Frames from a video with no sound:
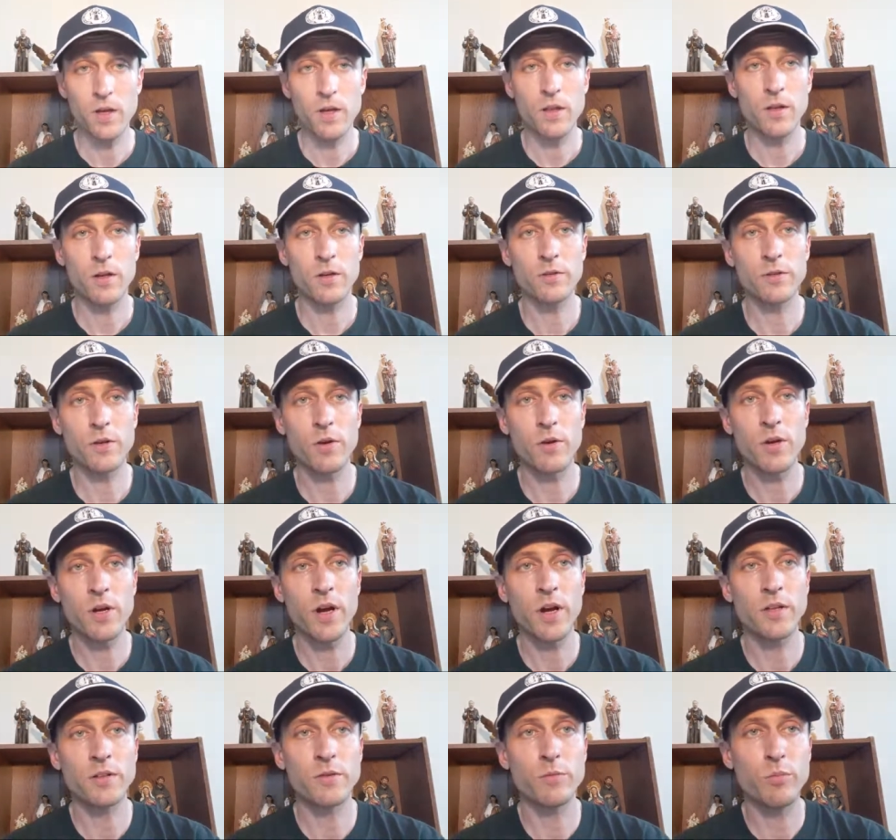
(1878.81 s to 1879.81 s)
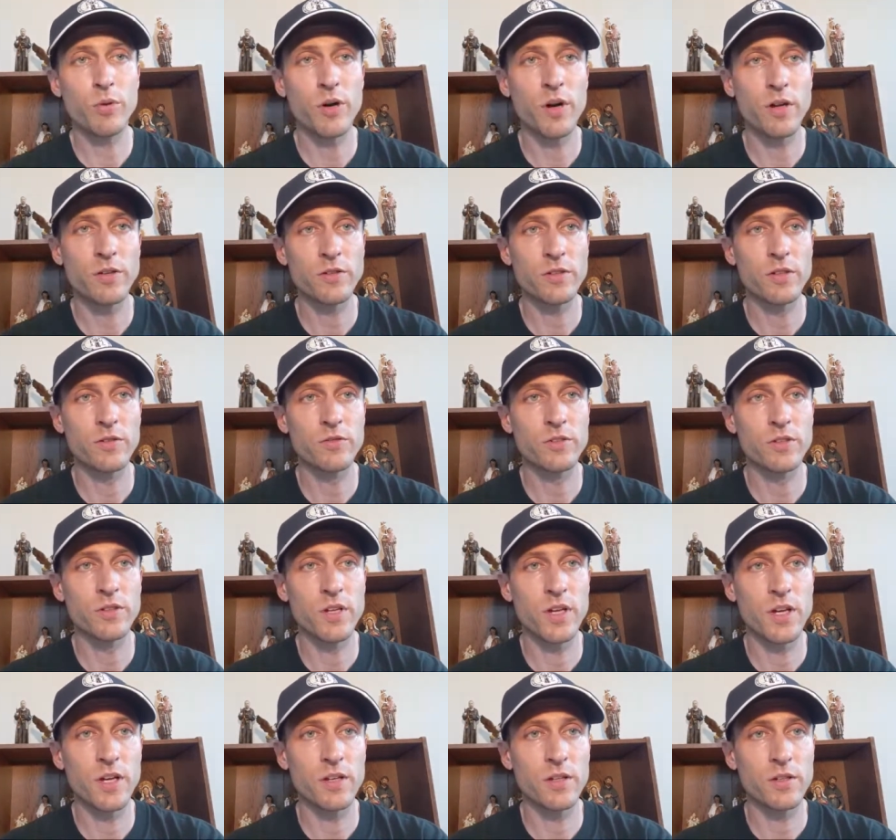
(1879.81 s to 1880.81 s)
there's all kinds of positives and
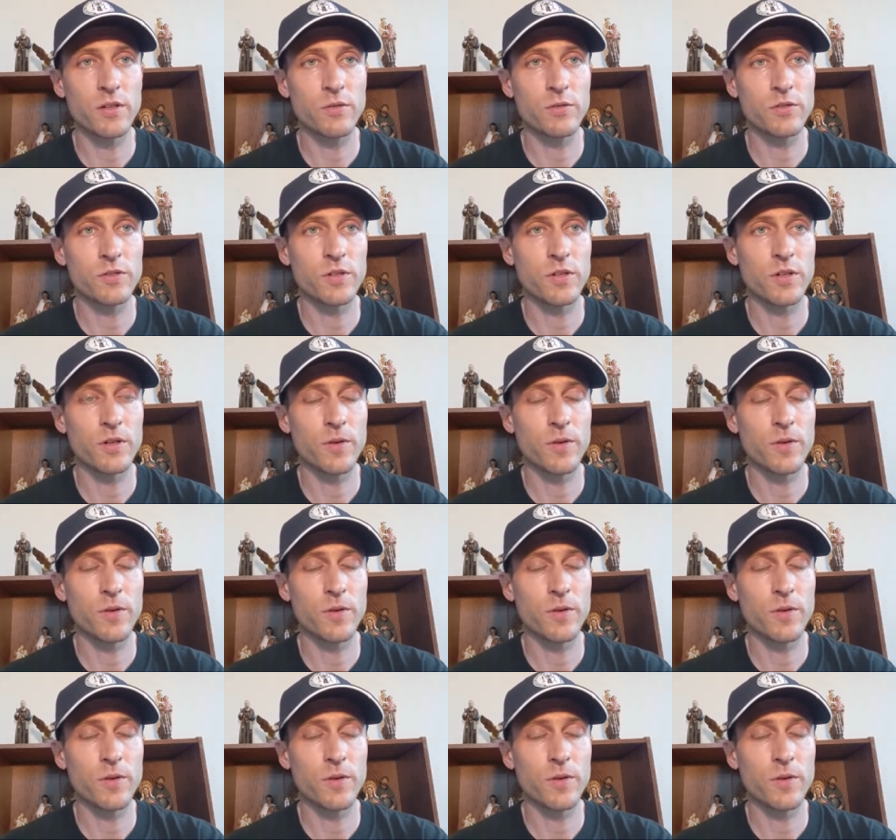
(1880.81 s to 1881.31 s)
negatives.